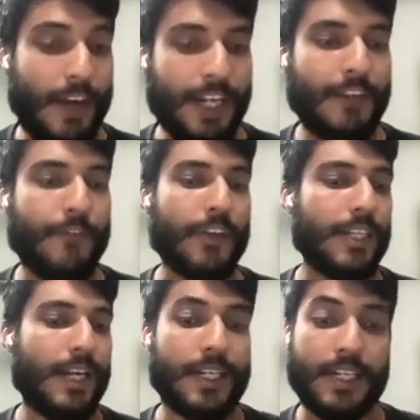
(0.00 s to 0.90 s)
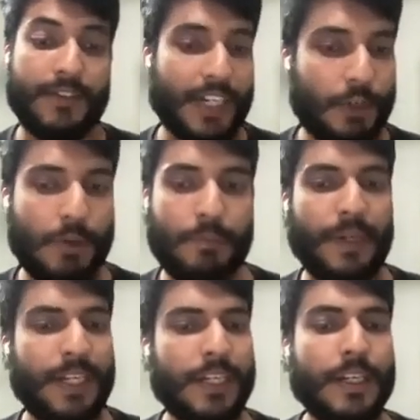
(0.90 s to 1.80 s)
get funding for that and even
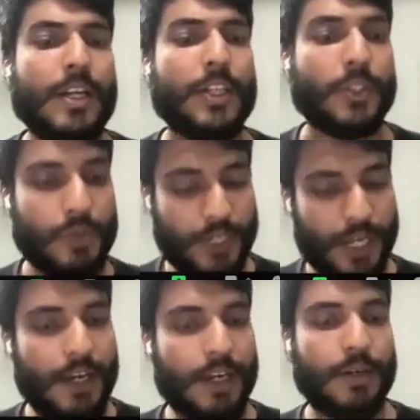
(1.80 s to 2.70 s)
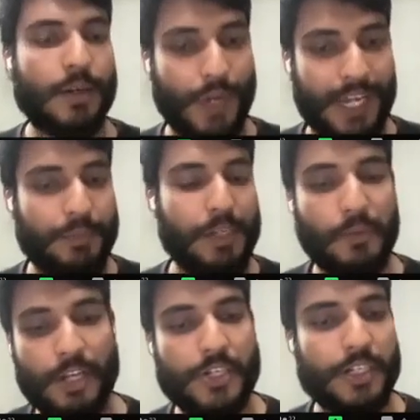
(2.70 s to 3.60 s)
equipment, those are
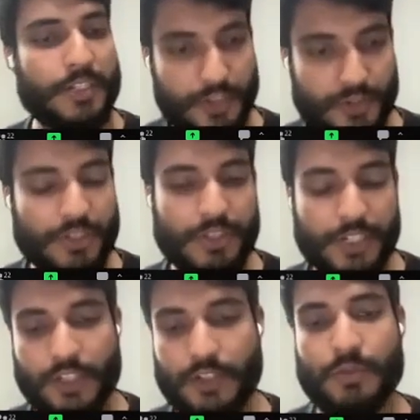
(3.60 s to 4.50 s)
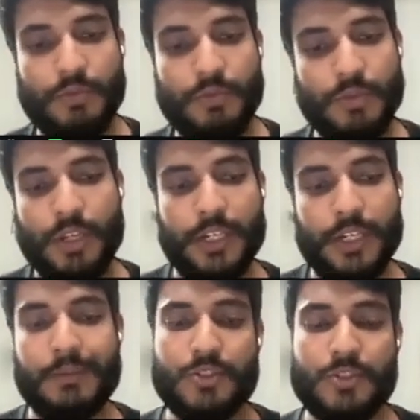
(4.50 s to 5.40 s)
viable projects, and you just need to
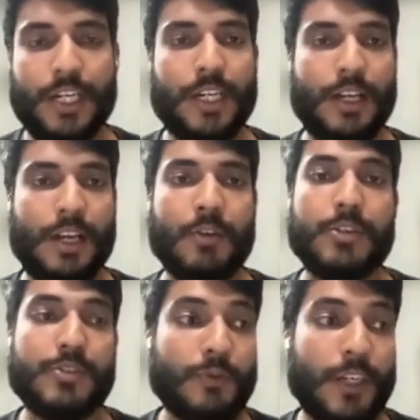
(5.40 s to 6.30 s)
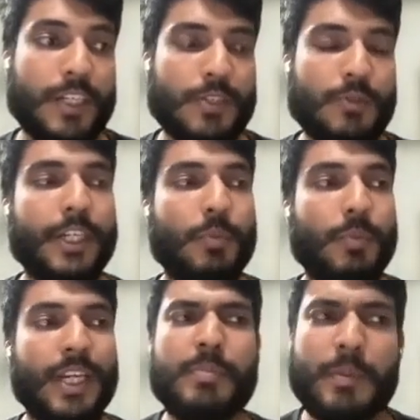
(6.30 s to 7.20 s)
demonstrate how useful it is
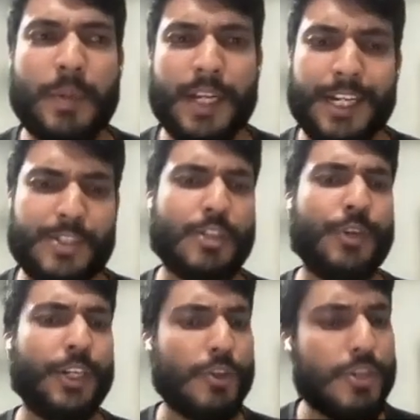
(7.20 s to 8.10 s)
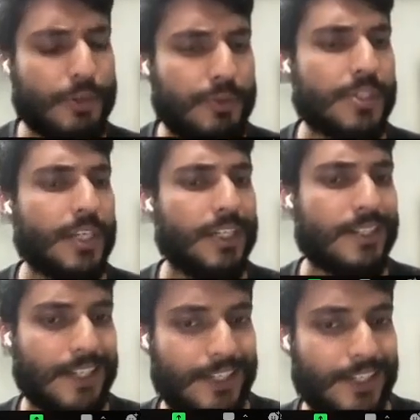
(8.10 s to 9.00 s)
going to be, and people are actually going to use the
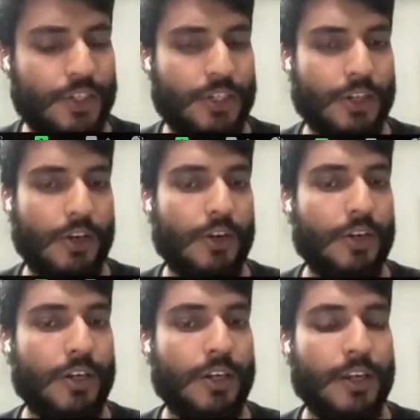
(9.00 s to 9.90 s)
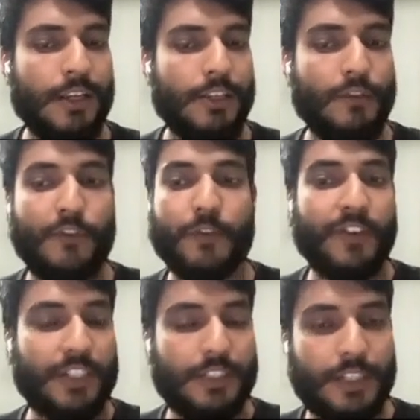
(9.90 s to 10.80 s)
digitization on, you know,
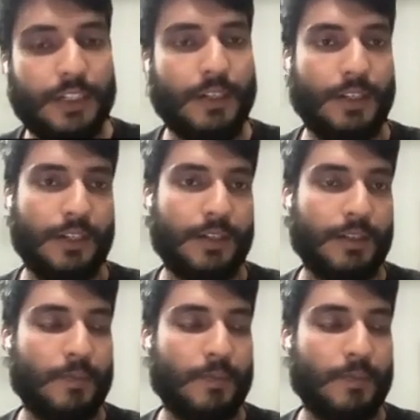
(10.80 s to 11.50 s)
for further